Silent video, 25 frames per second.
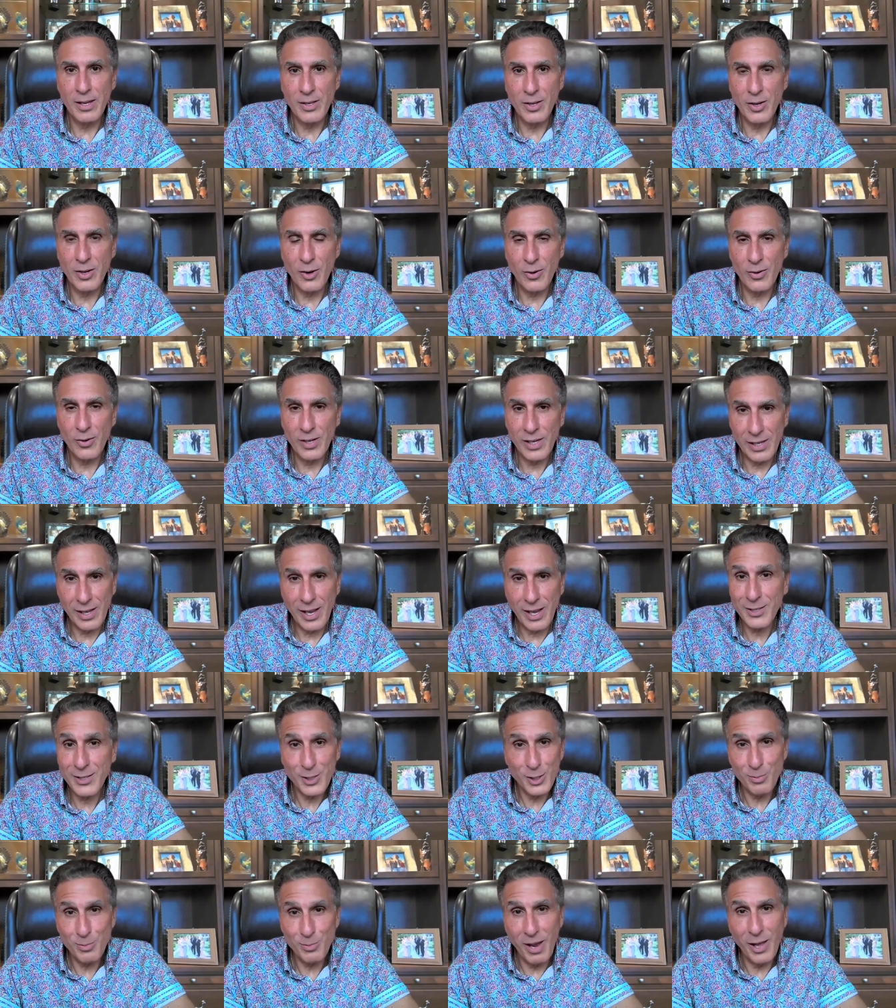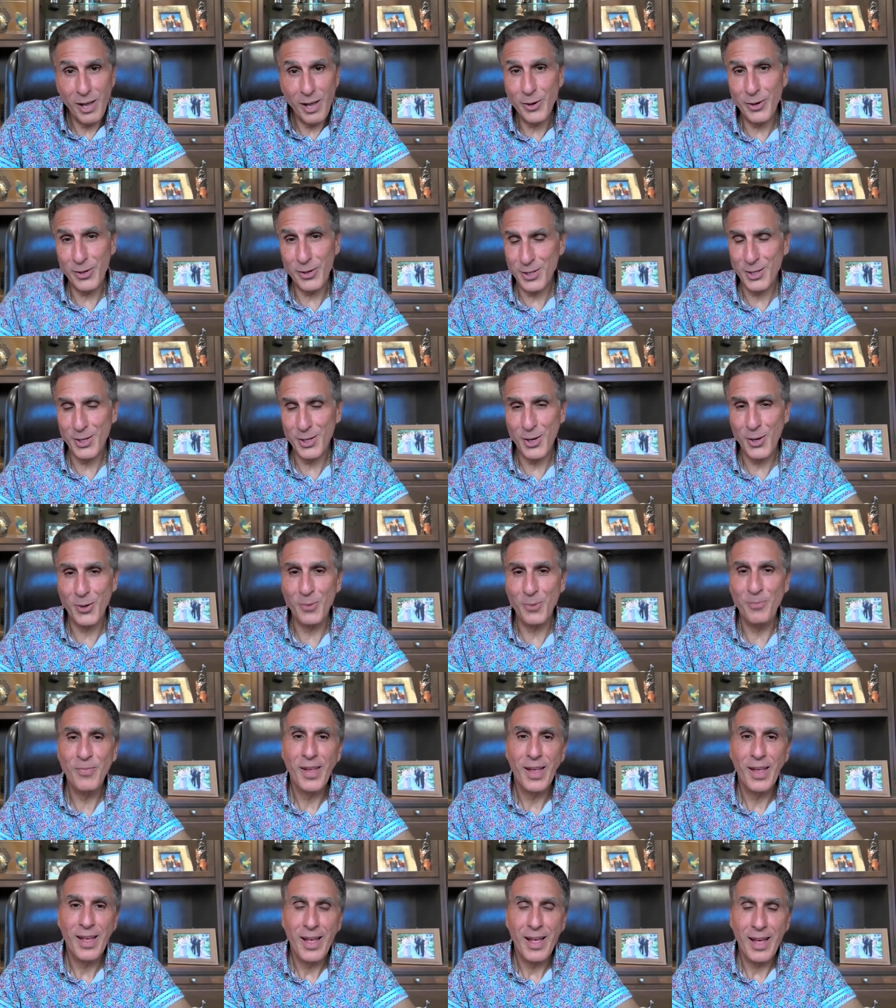you know, he lost his mother.
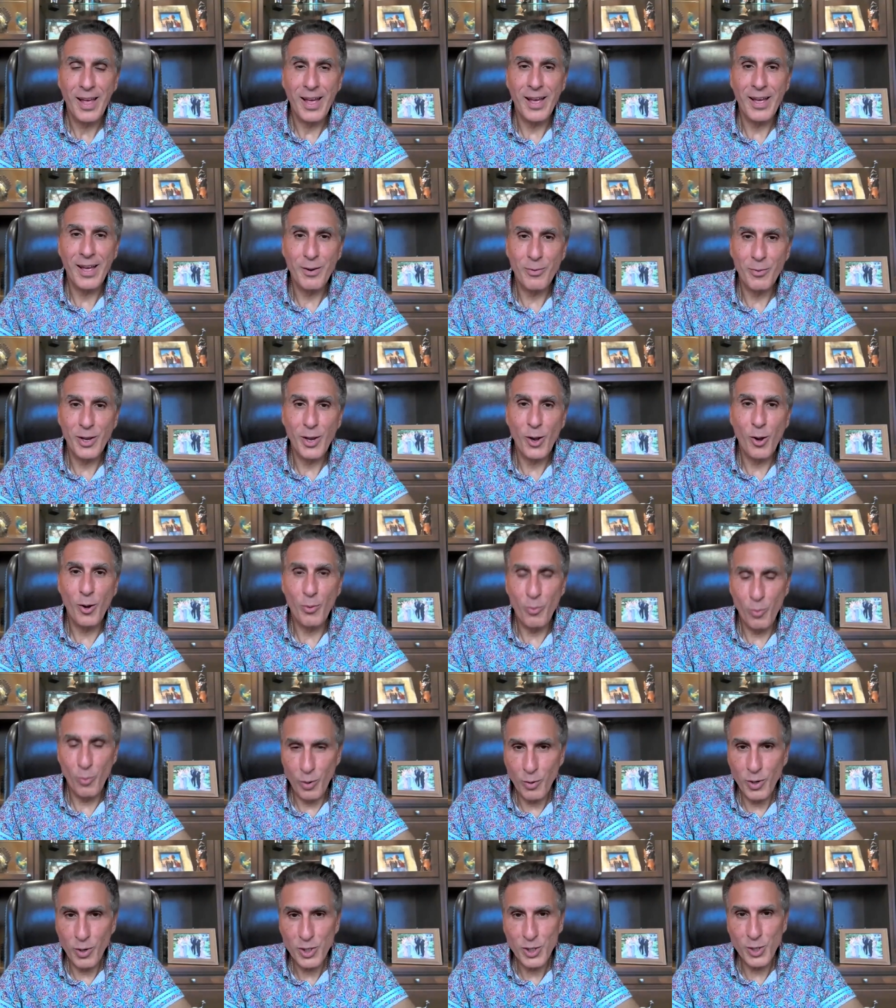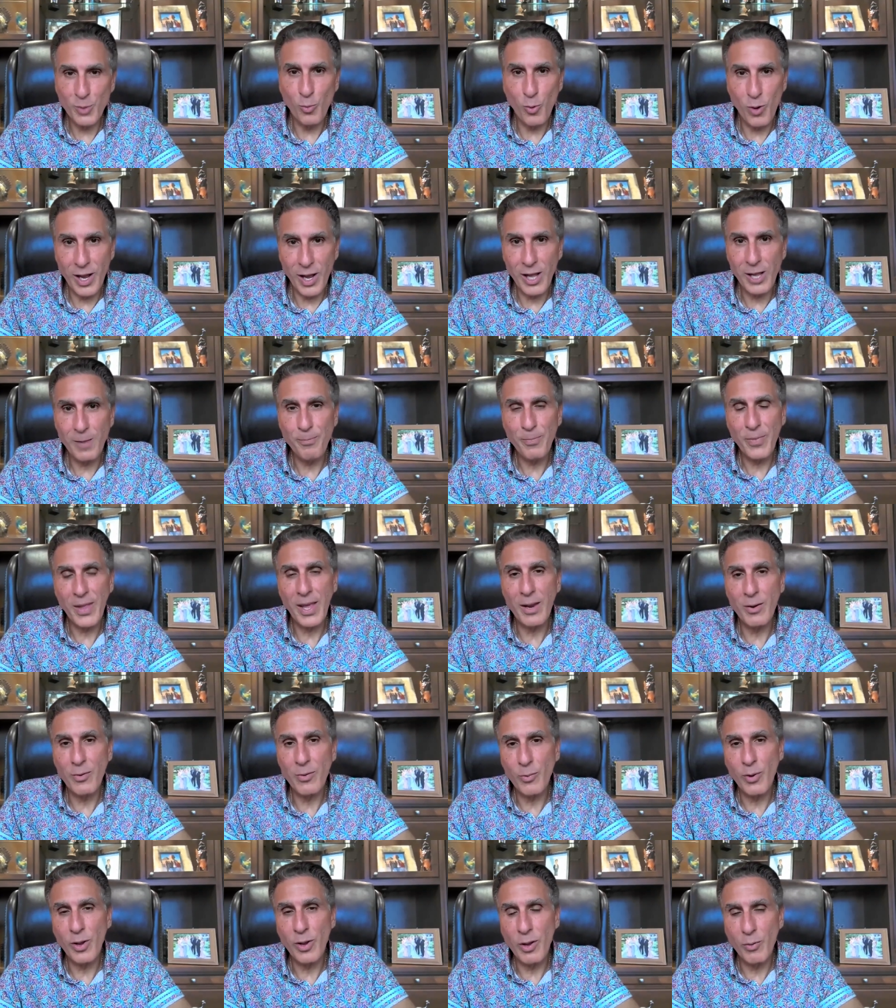So we wish him well.
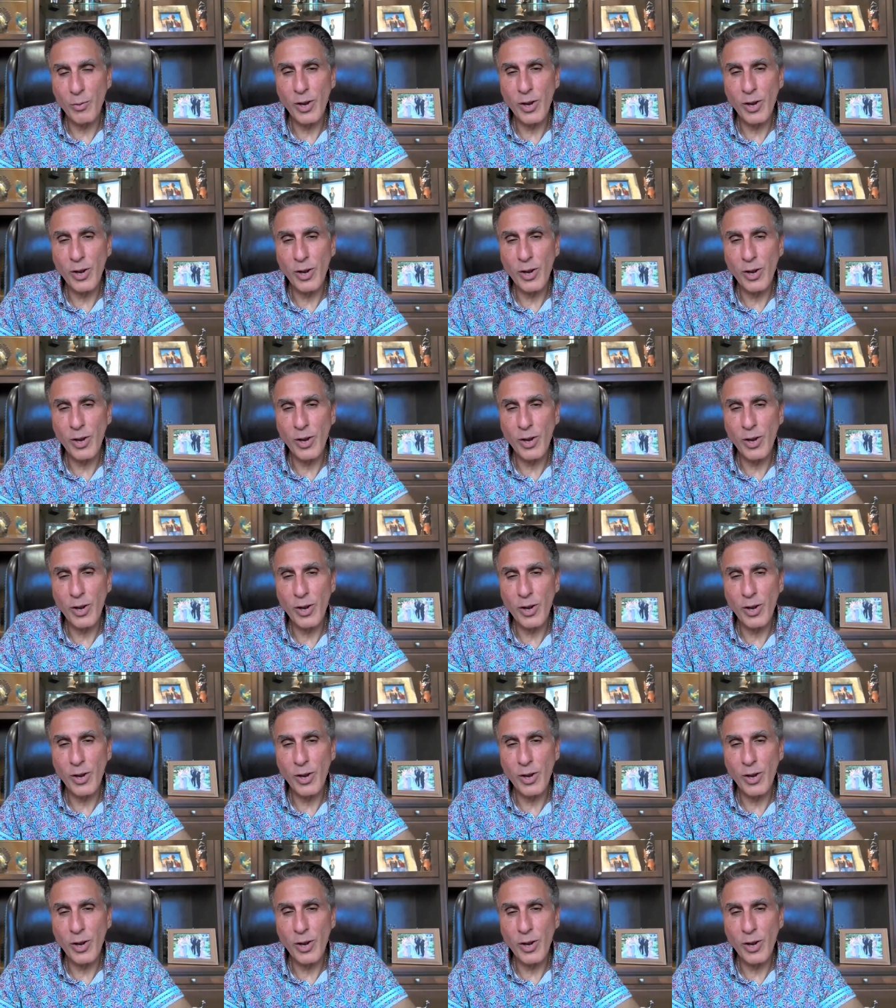And